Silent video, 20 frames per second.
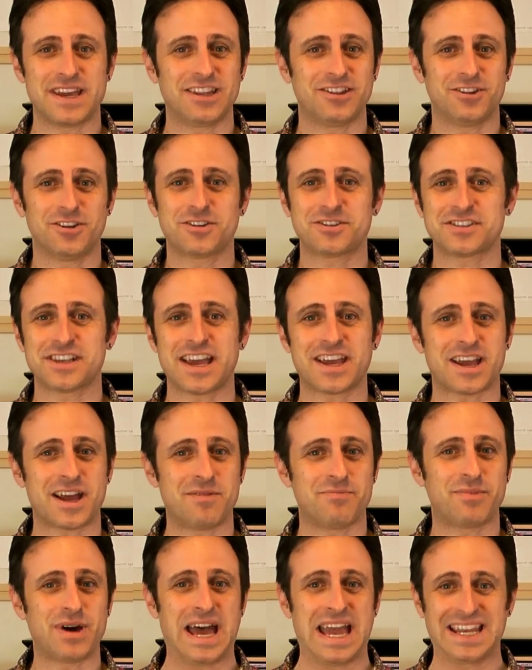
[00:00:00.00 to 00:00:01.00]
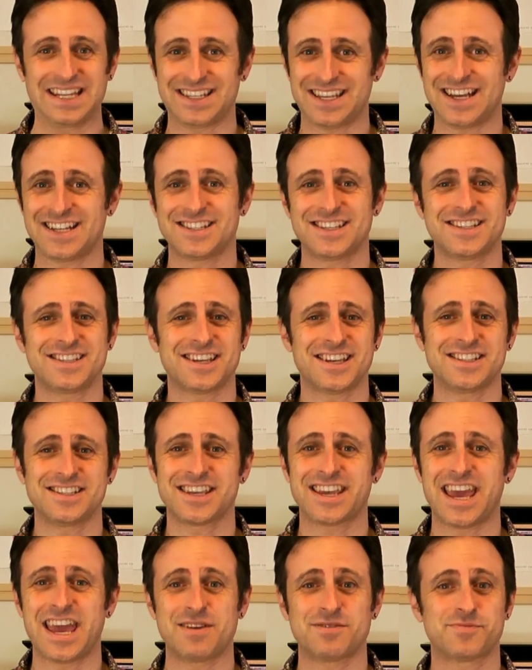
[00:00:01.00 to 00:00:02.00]
It looks like I'm buying tons and
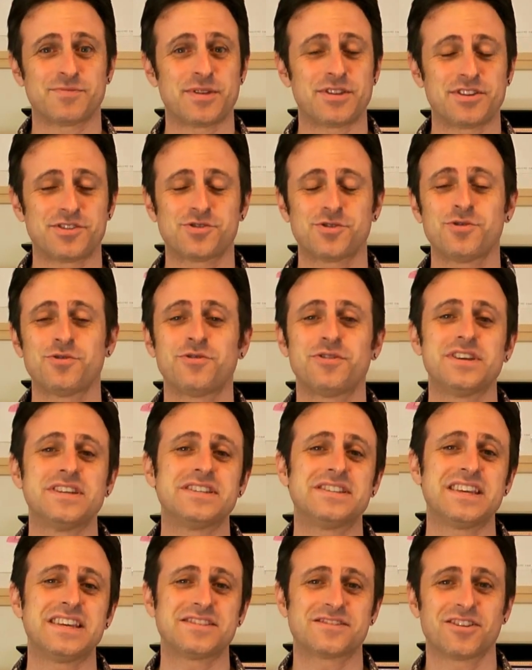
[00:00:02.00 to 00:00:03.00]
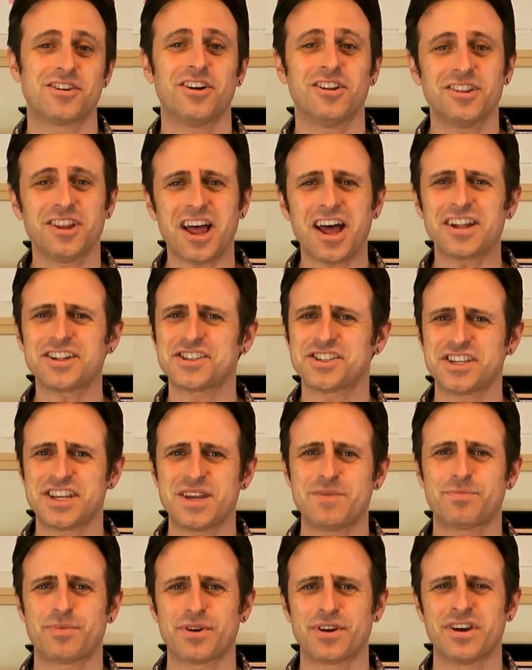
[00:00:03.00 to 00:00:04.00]
tons of games, but the truth is these are a lot
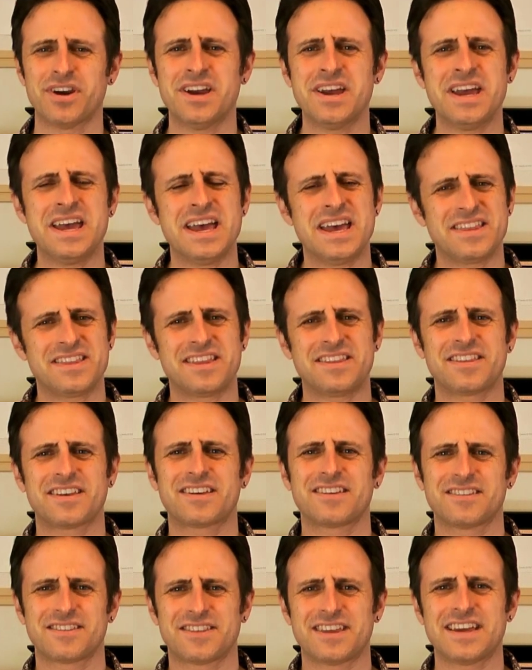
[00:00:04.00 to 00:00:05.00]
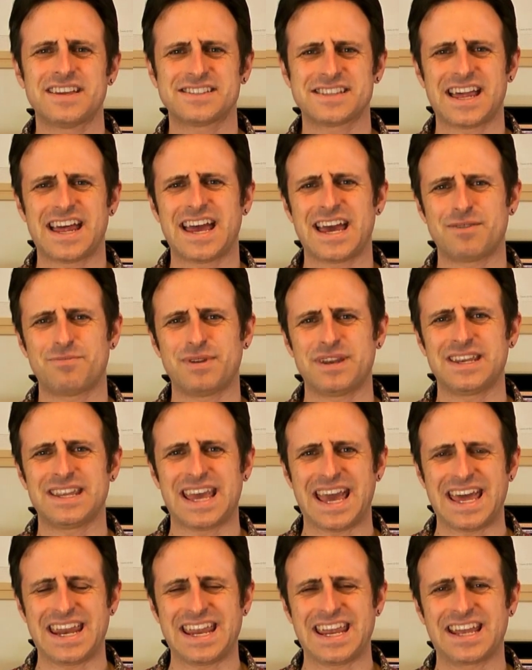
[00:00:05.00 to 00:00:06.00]
cheaper than the things I had been
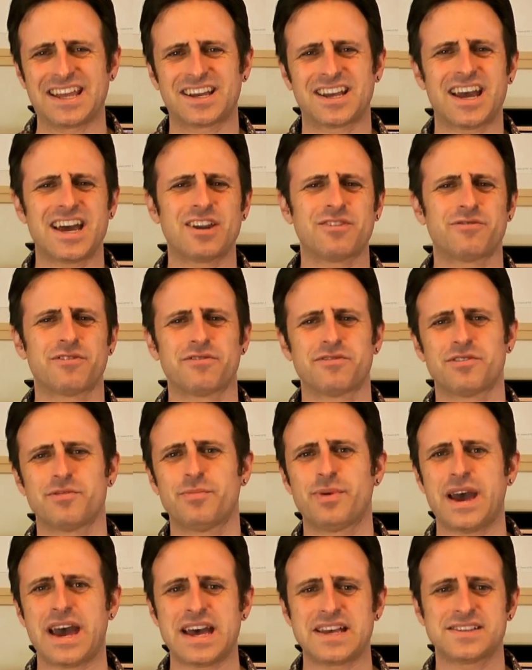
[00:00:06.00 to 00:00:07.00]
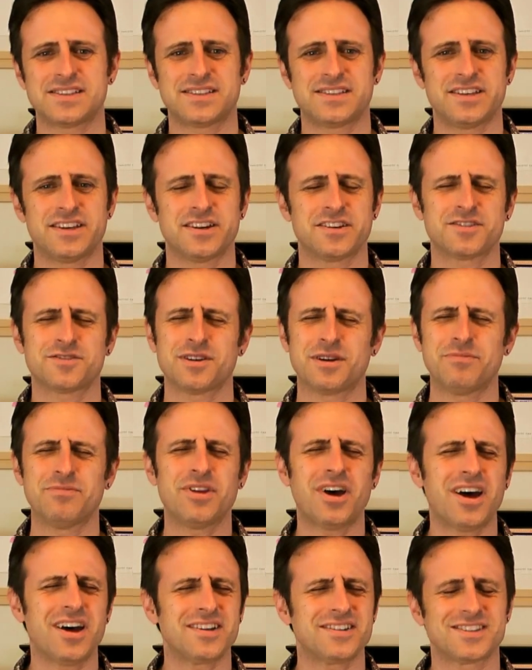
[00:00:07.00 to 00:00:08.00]
getting kind of over the past year, so
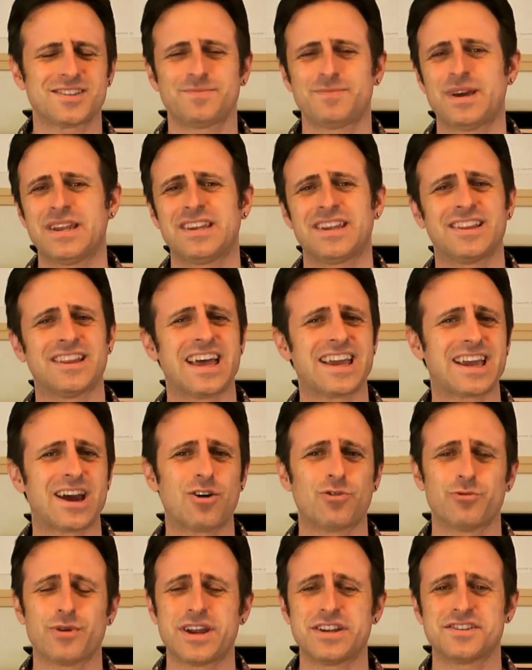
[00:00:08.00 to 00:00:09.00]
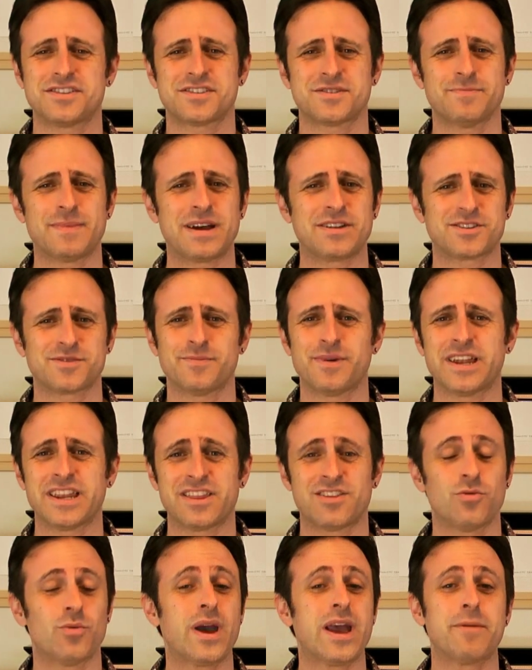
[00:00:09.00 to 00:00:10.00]
I'm not spending like outrageous amounts of
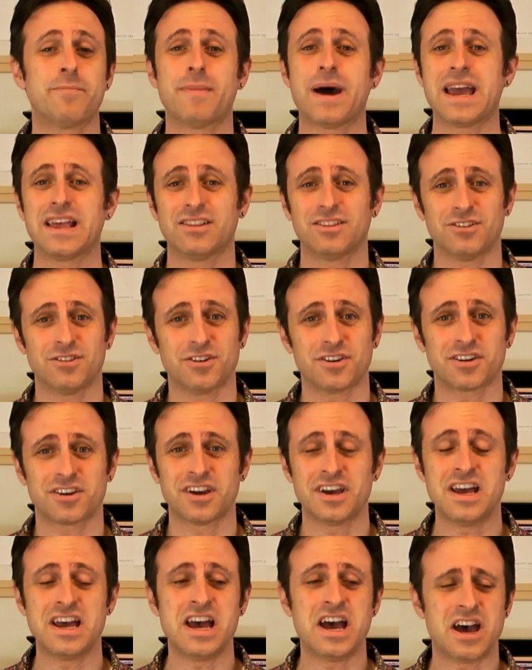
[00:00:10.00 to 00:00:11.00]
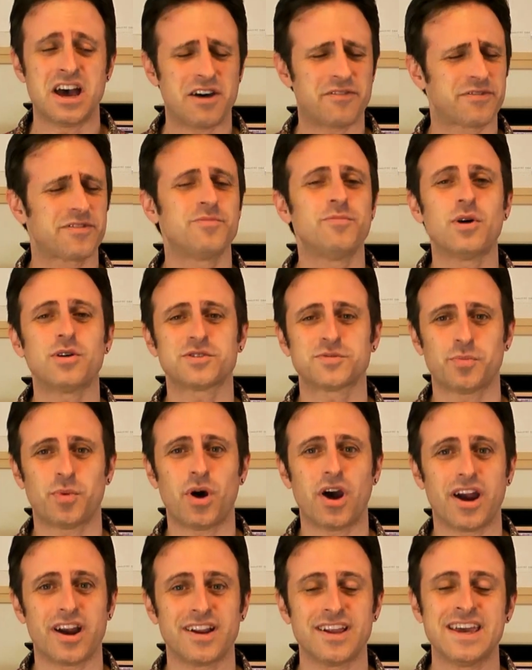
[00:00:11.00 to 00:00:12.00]
money the way it might look. For the most
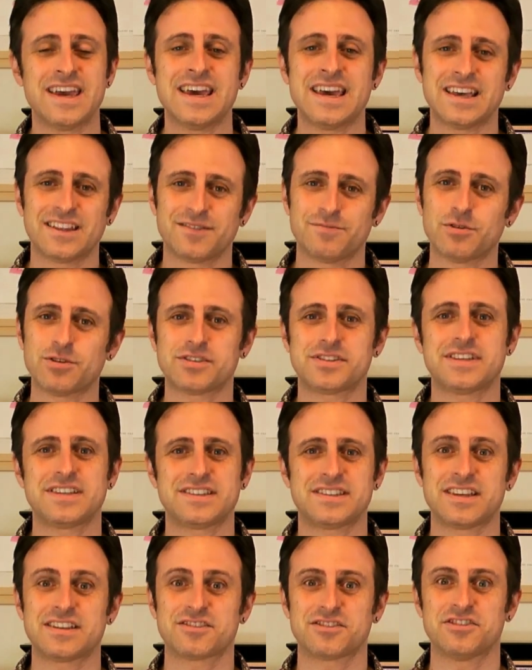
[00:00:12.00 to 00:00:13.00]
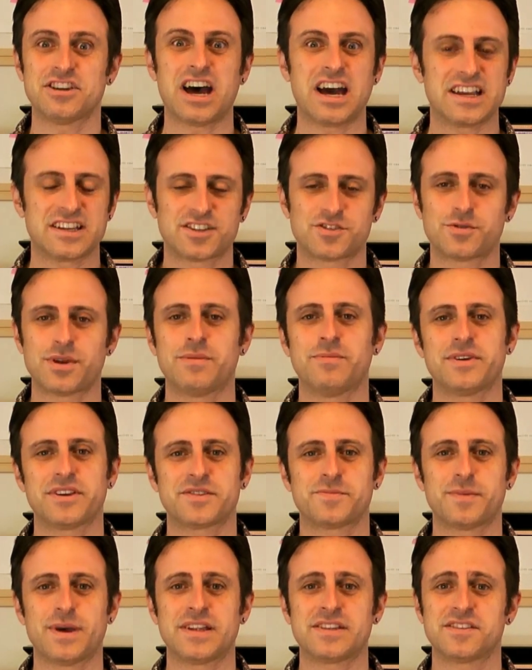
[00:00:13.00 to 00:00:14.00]
part, most of these things are not extremely
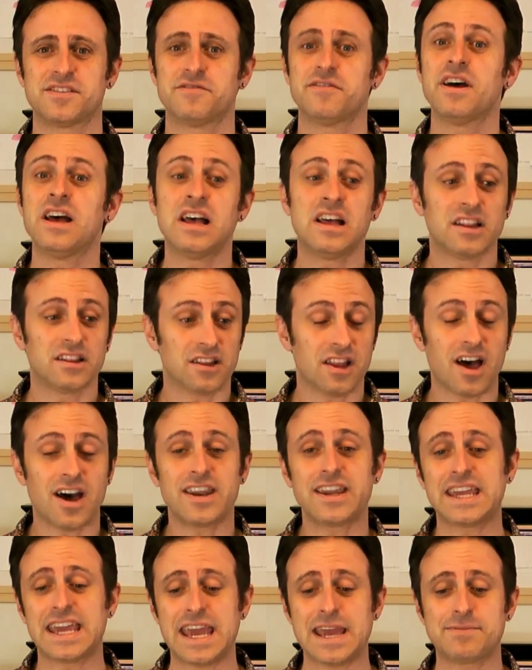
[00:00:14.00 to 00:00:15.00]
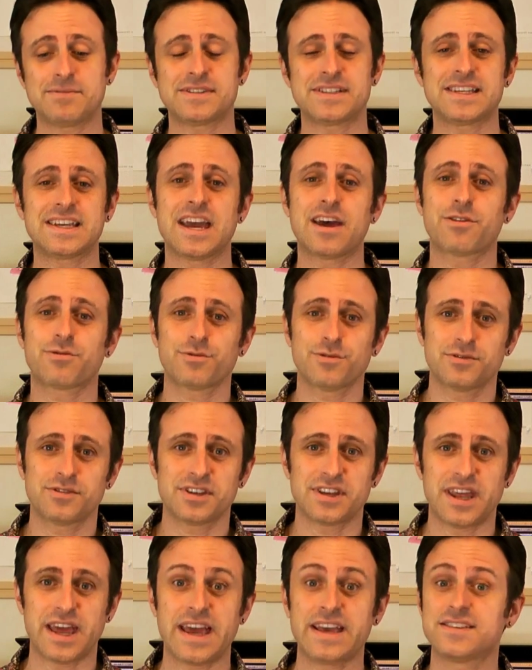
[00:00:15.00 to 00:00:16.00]
expensive. A lot of games to get through
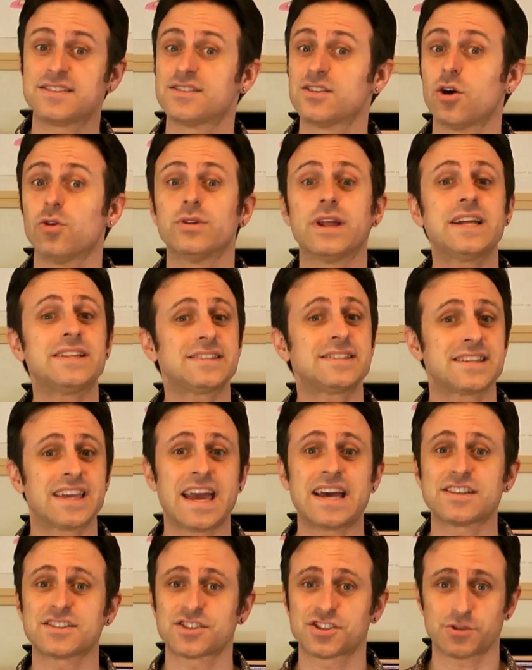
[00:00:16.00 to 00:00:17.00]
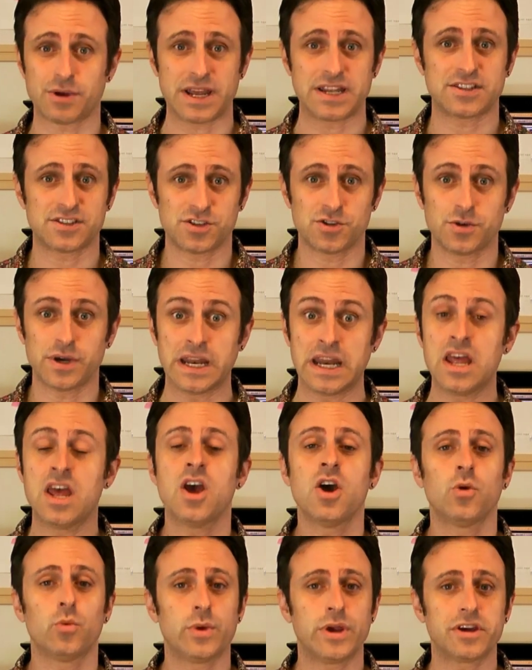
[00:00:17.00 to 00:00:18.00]
today, so let's get straight to it.
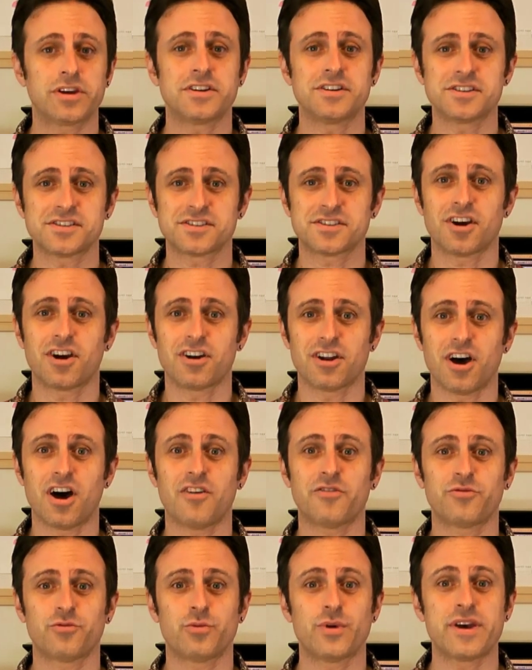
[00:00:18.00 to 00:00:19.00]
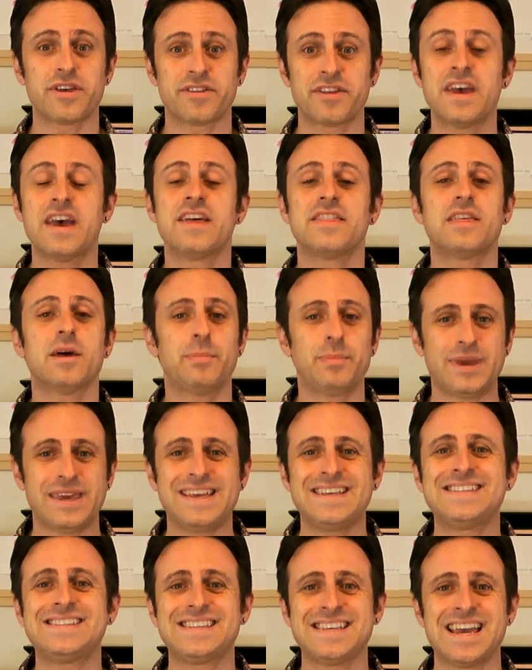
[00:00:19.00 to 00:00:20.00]
We're going to start off with the
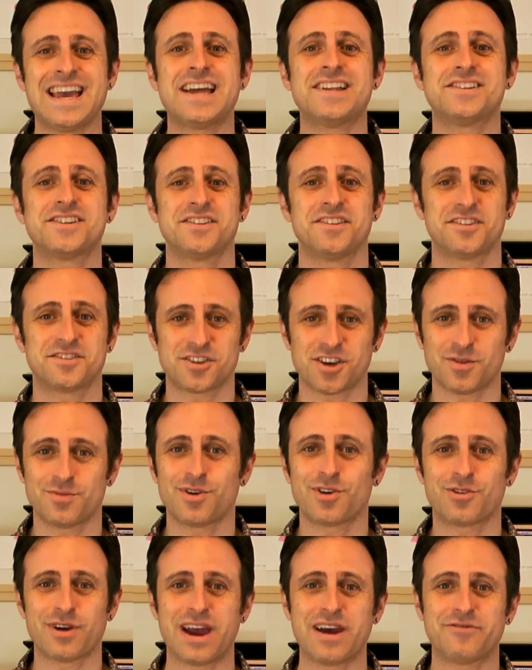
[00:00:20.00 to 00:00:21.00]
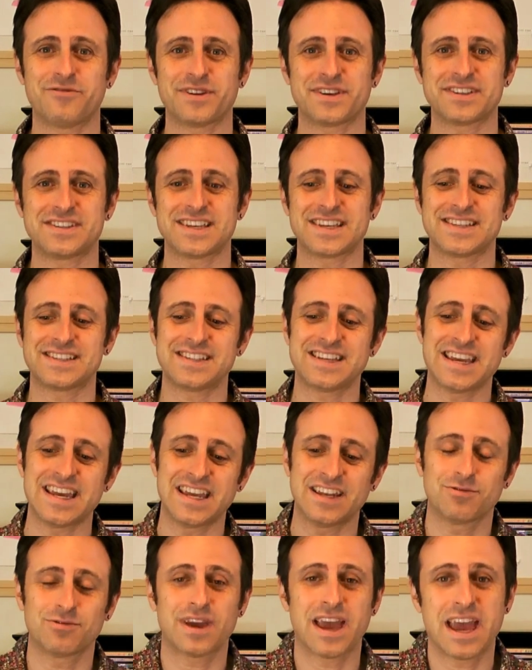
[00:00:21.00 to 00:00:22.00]
PC Engine, the TurboGrafx
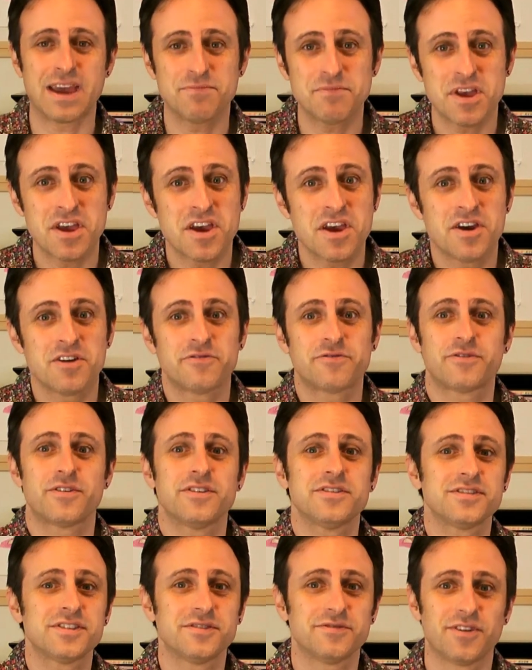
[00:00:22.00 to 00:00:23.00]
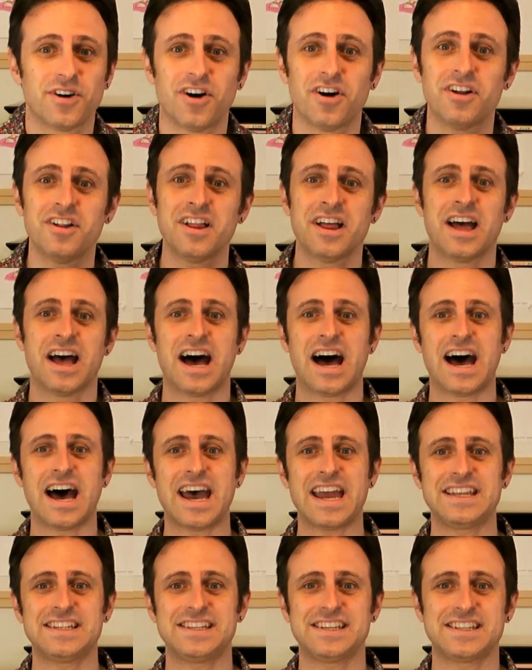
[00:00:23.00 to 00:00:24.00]
16, okay? First of all,
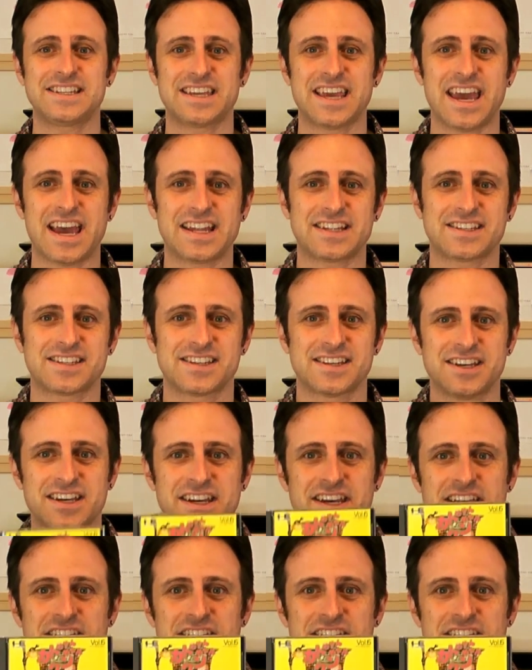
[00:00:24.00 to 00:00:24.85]
I did get